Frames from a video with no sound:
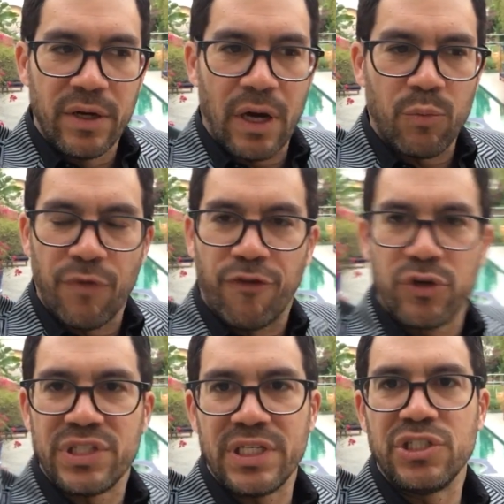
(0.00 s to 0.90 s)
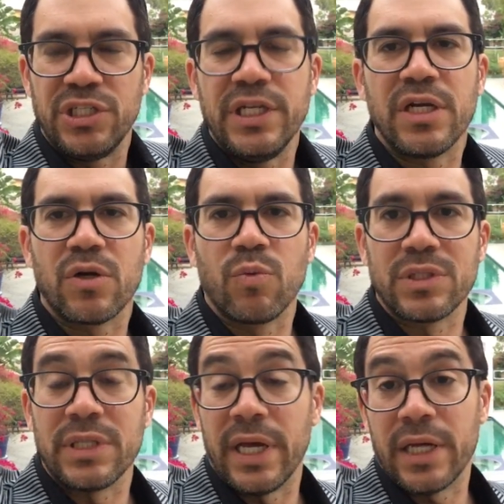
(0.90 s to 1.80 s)
uh, reverse engineer
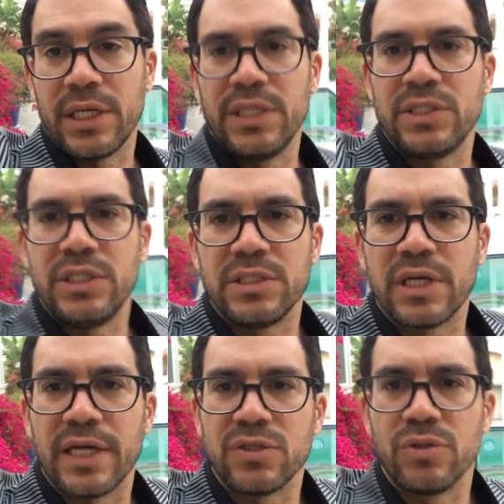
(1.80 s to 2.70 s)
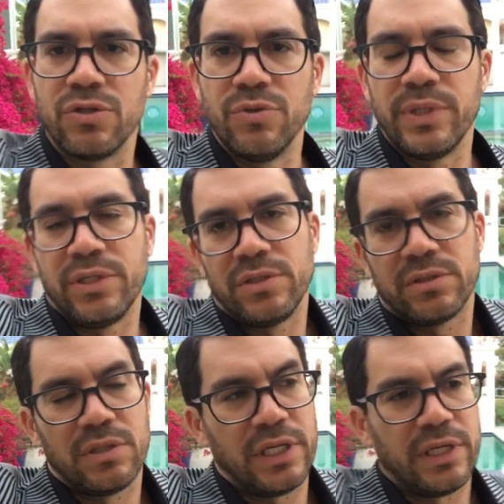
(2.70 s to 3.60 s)
what the heck it is these guys are doing.
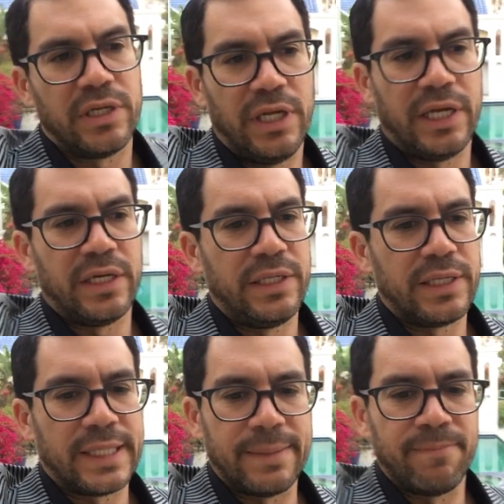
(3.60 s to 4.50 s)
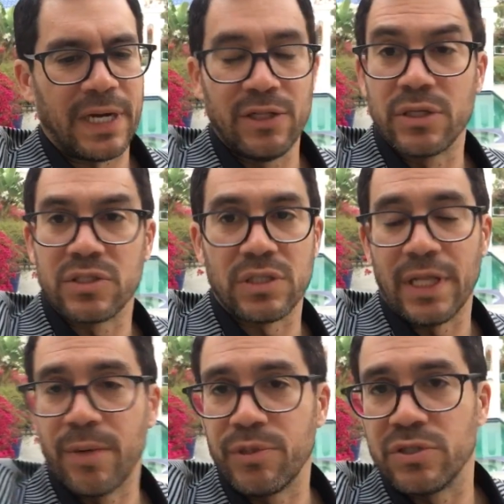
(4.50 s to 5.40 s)
And and um, I look at
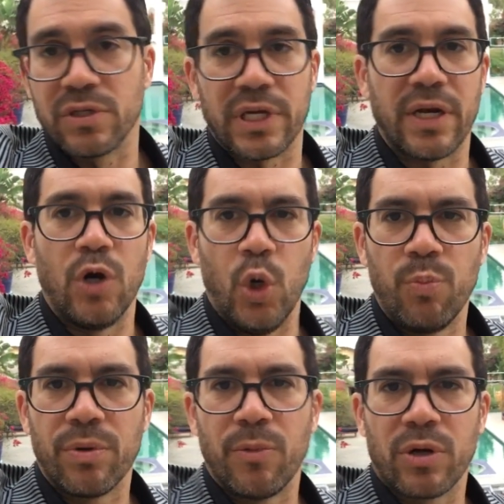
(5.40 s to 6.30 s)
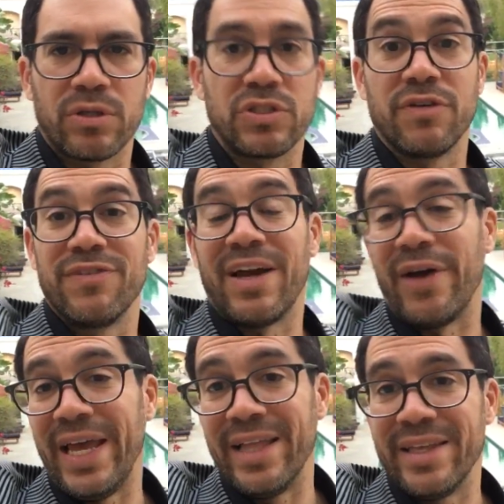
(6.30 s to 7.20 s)
celebrities, look at how Oprah marked herself. Now
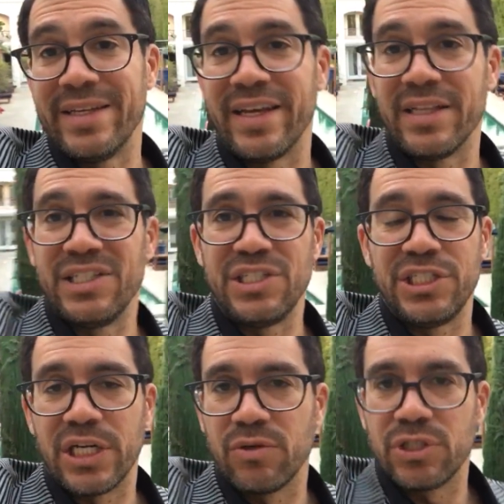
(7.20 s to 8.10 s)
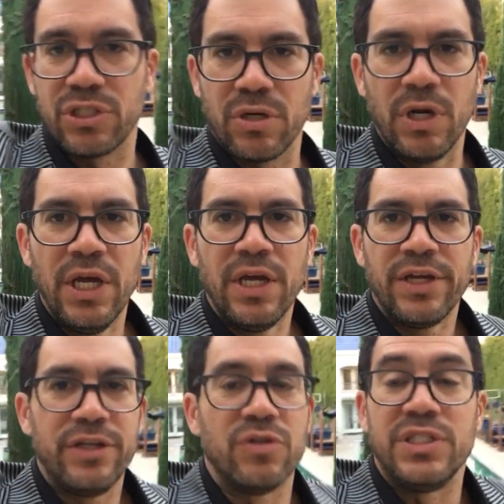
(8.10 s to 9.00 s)
Ellen, Ellen DeGeneres show,
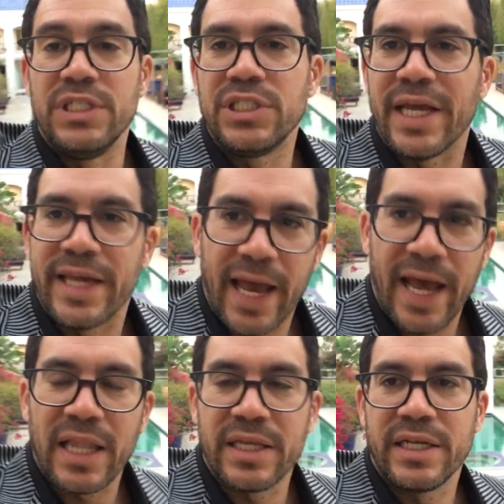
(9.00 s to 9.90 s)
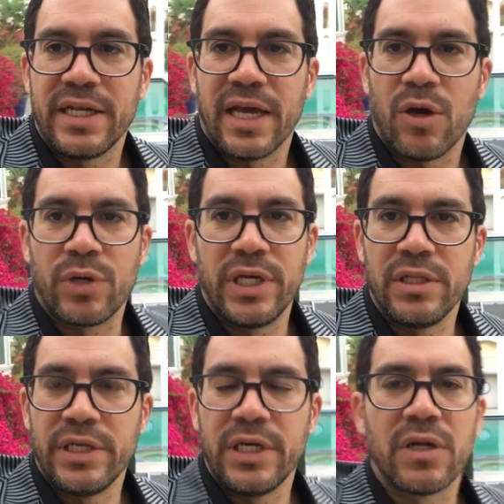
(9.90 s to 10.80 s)
you know DJ Khaled now
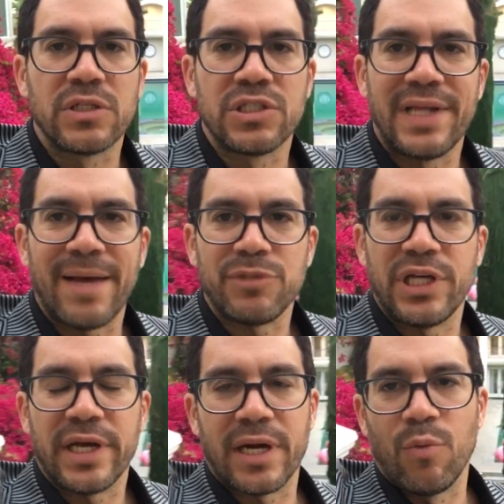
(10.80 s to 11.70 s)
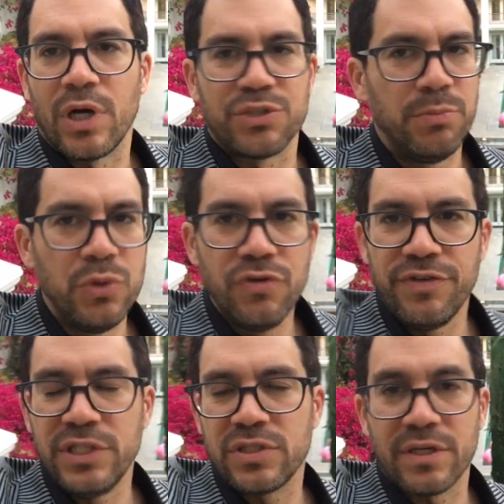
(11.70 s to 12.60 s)
killing it on Snapchat. I watch
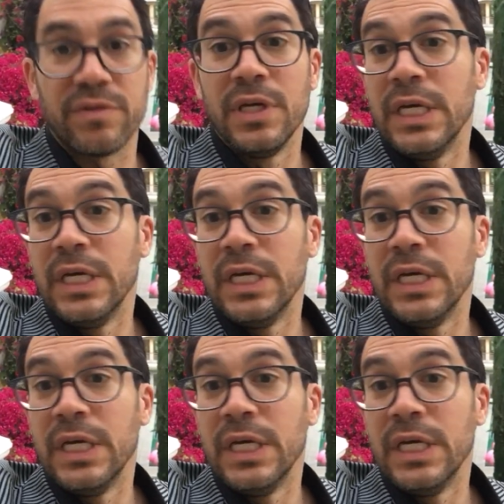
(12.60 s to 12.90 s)
movie stuff.